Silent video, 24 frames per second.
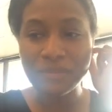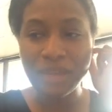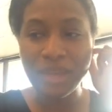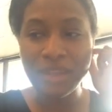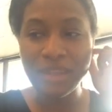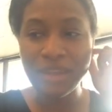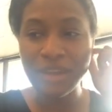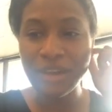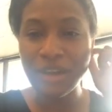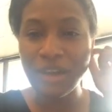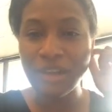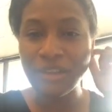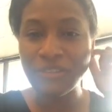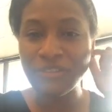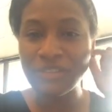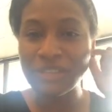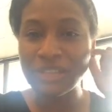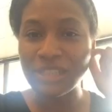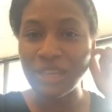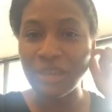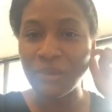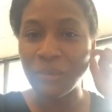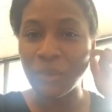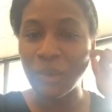and then all of a
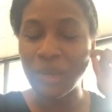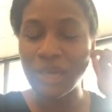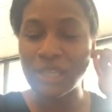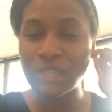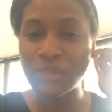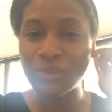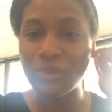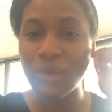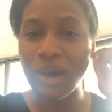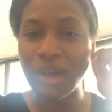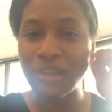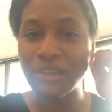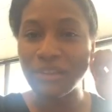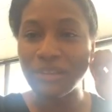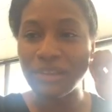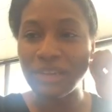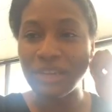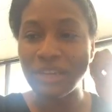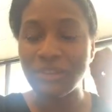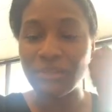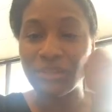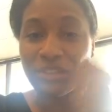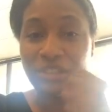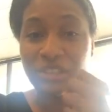sudden when I swallowed
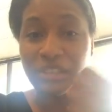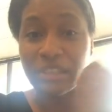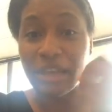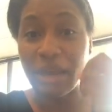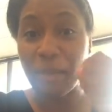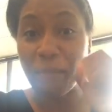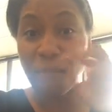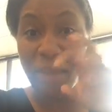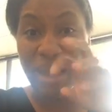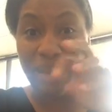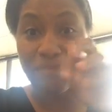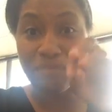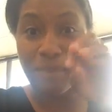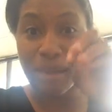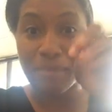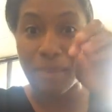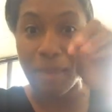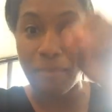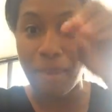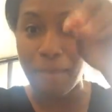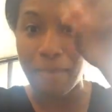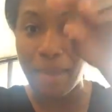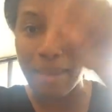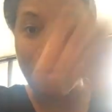it, it was just like bite,
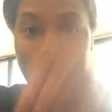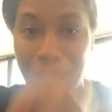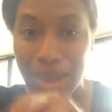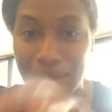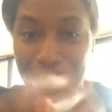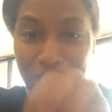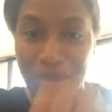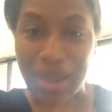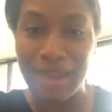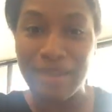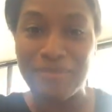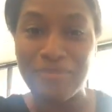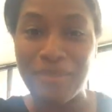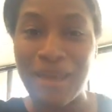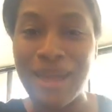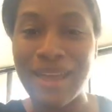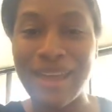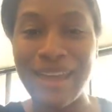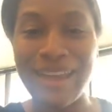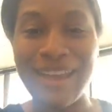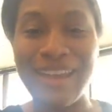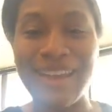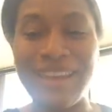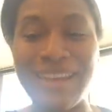bite, bite, bite, bite,
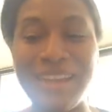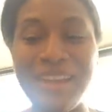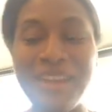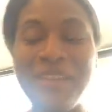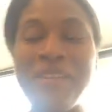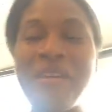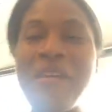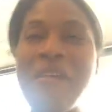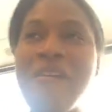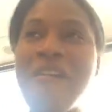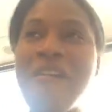bite.